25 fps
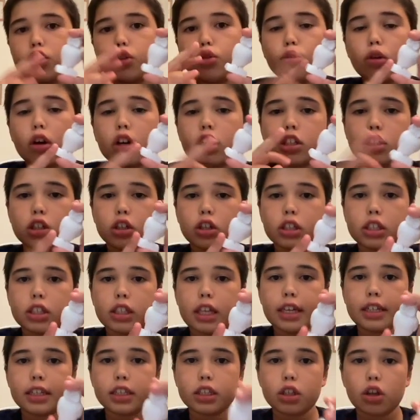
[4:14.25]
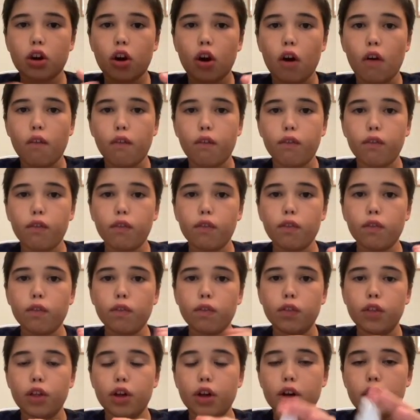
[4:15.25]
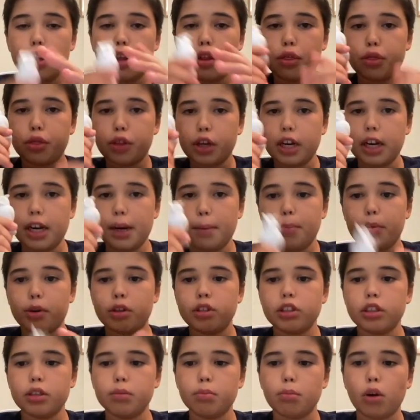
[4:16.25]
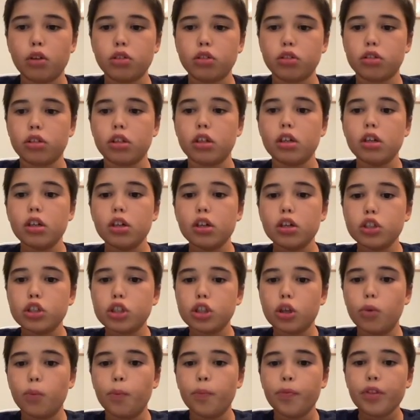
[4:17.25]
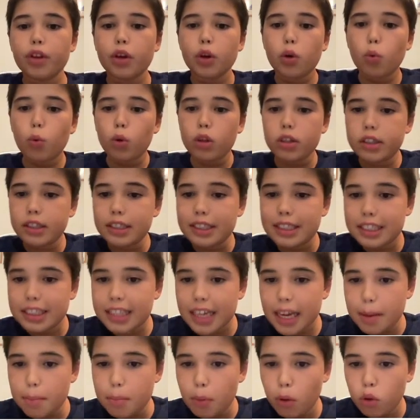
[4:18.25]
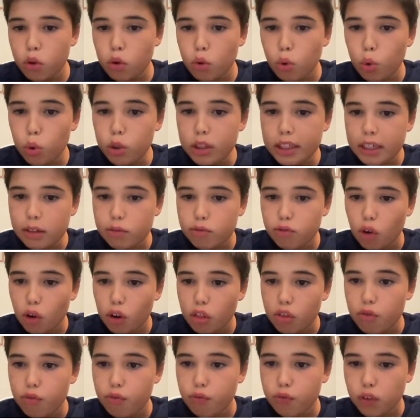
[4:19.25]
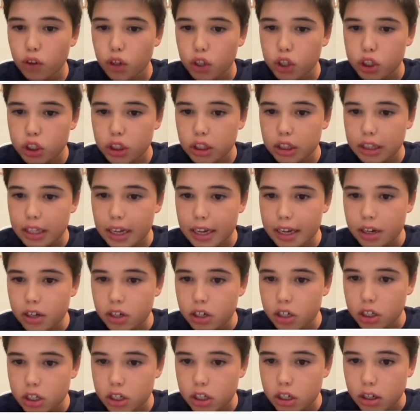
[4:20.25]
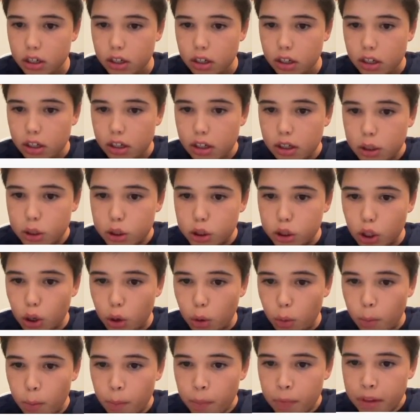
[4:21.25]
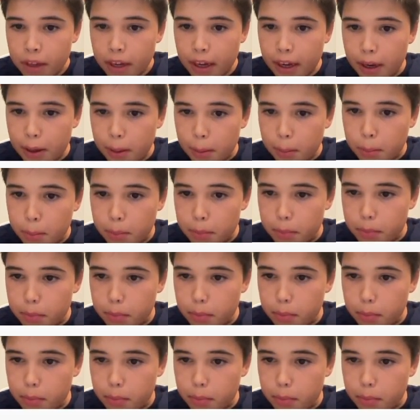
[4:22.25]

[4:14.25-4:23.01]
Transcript: to our success of the 3D printed model. So we'll disable cooling for the first layers. So um,